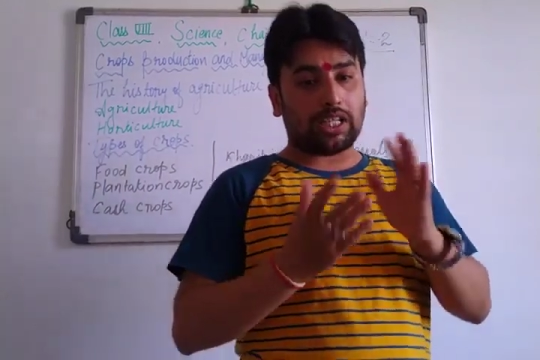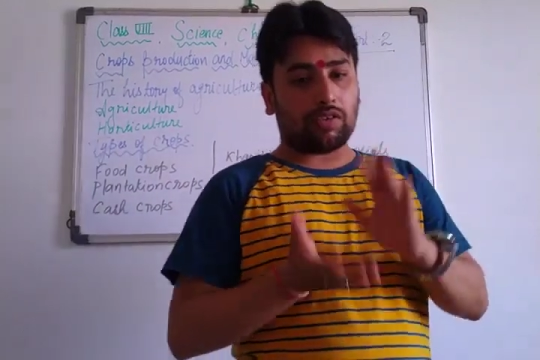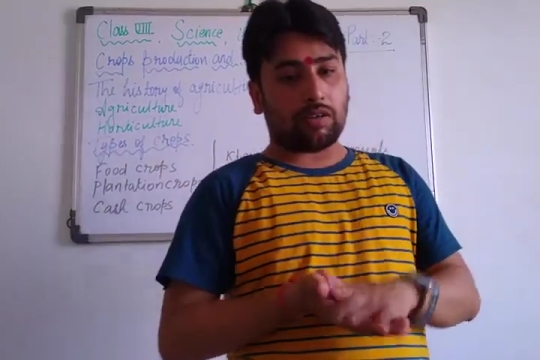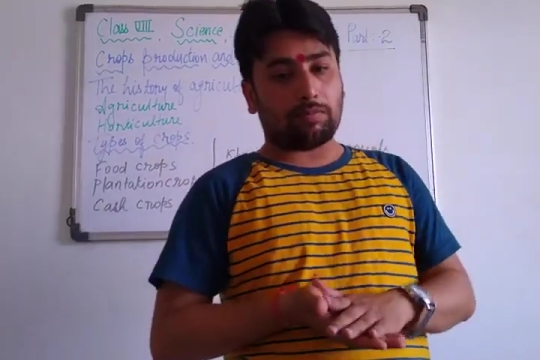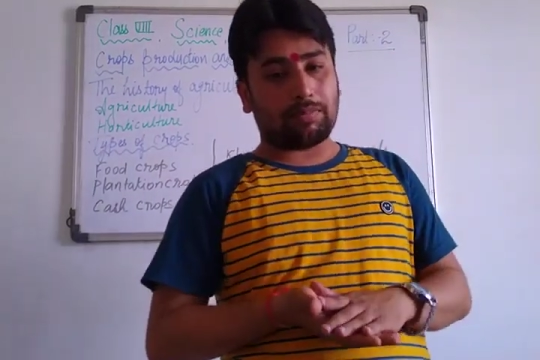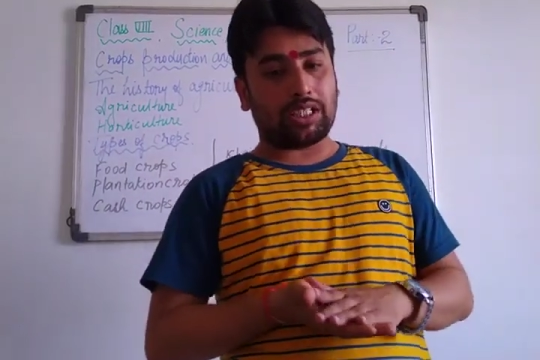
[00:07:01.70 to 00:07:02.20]

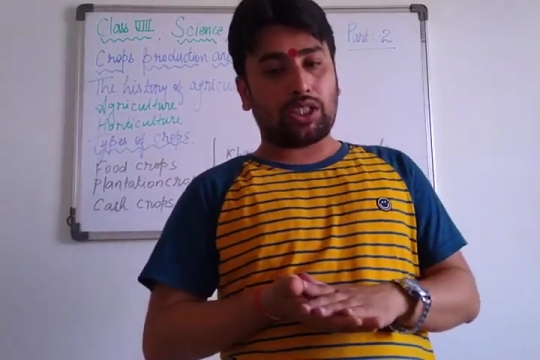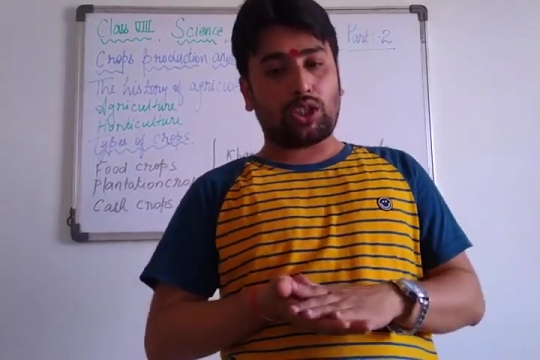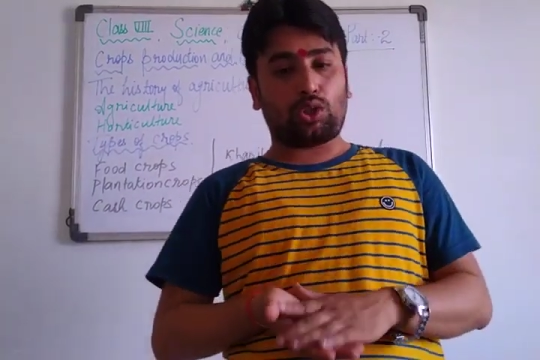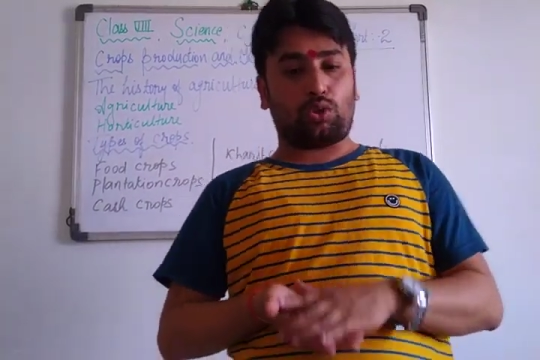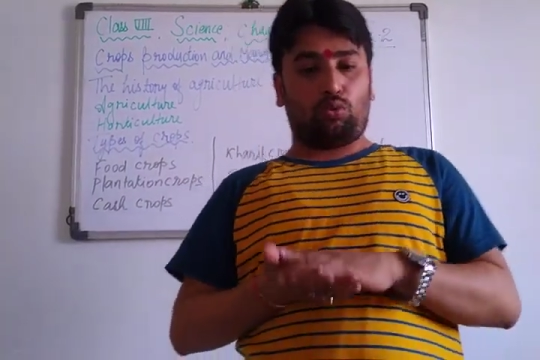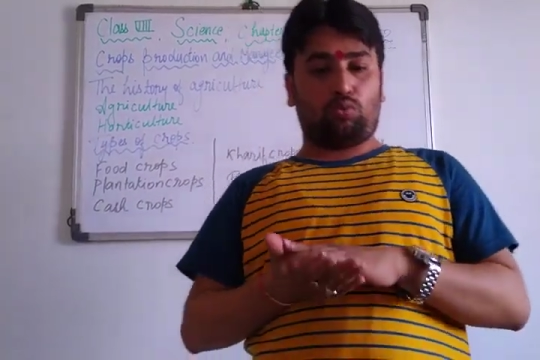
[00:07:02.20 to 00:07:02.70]
November
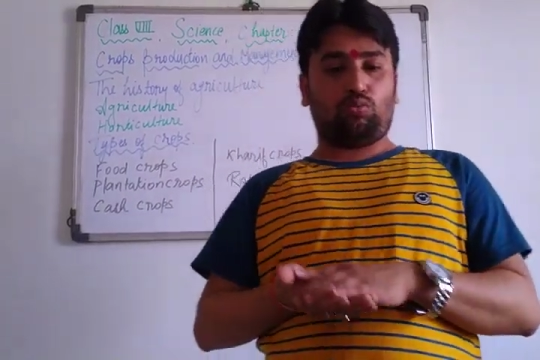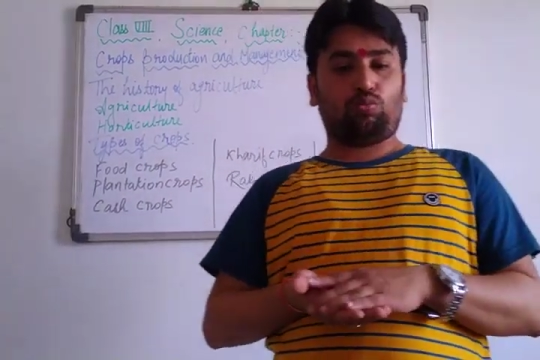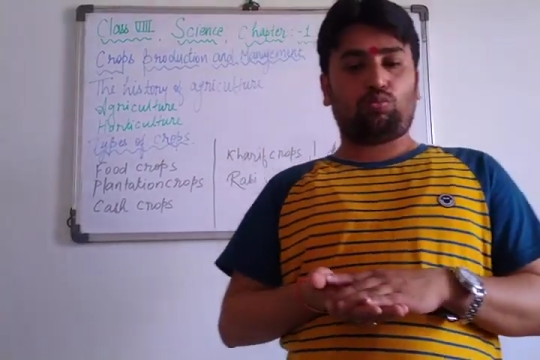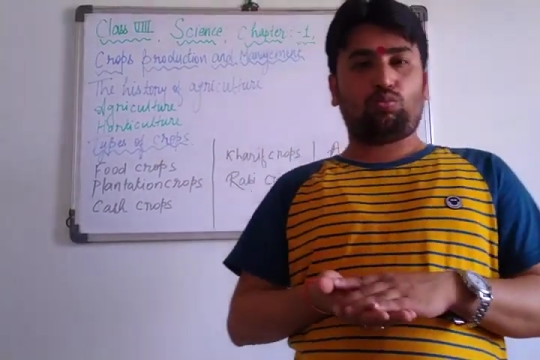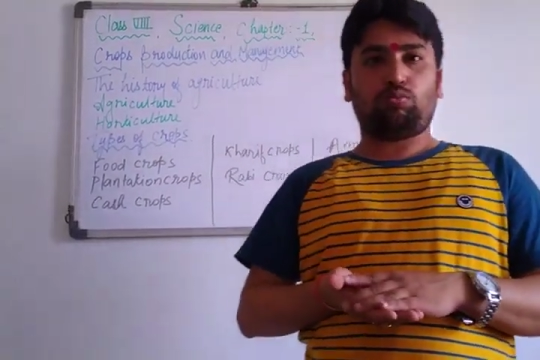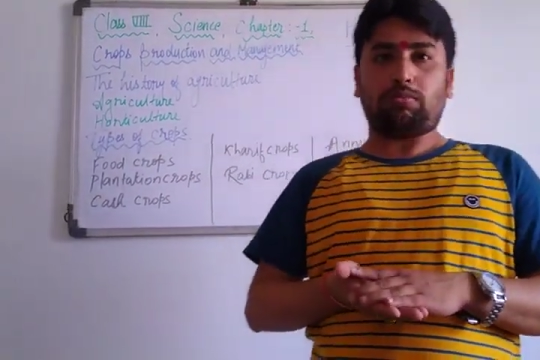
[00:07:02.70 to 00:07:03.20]
to
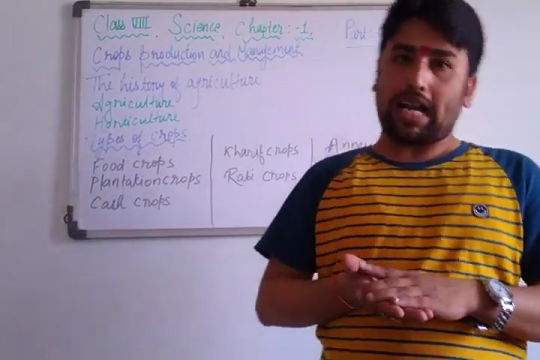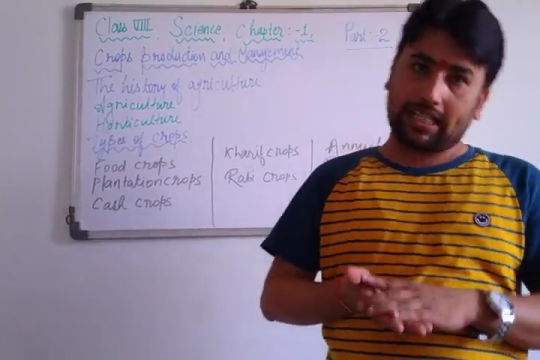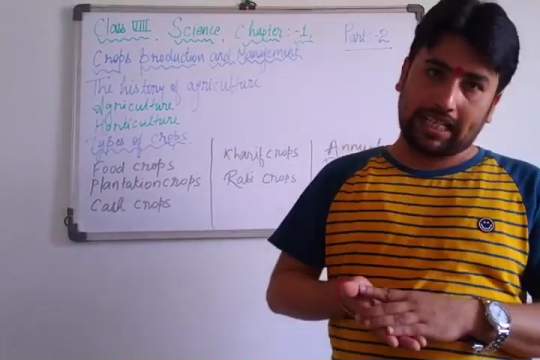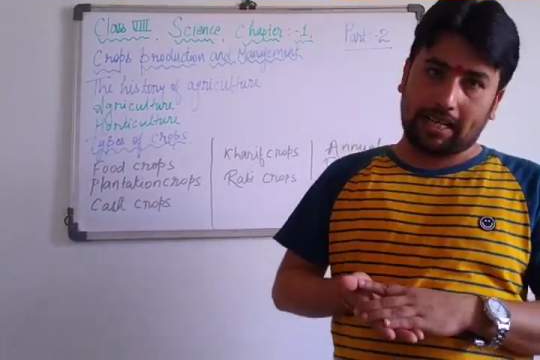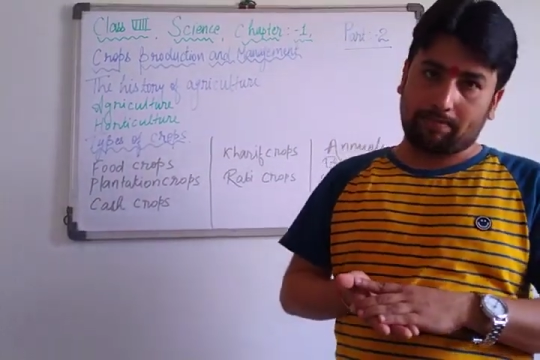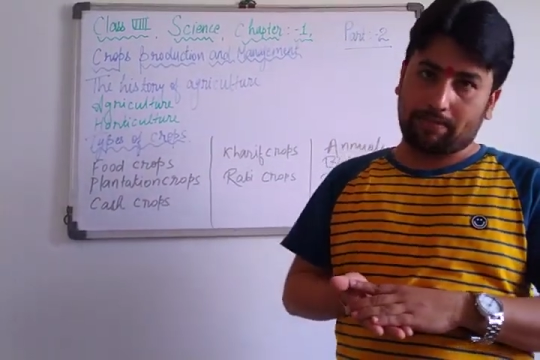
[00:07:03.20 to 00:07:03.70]
March,
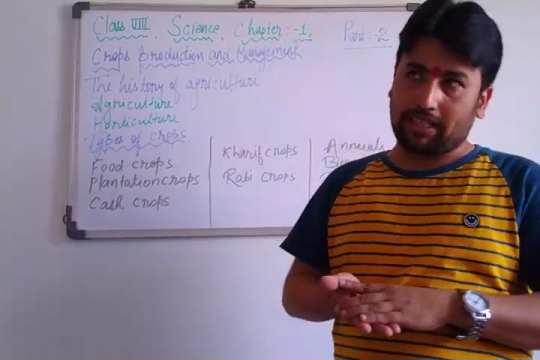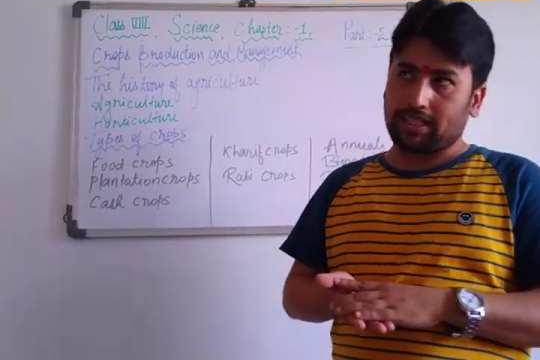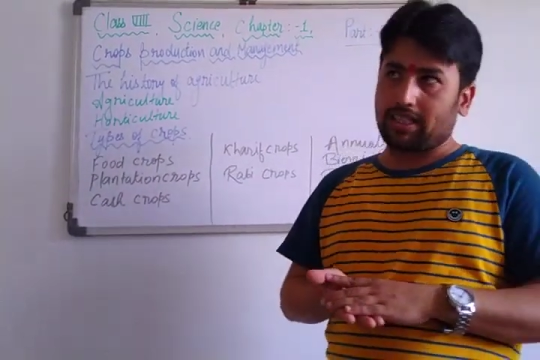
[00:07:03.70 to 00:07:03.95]
April.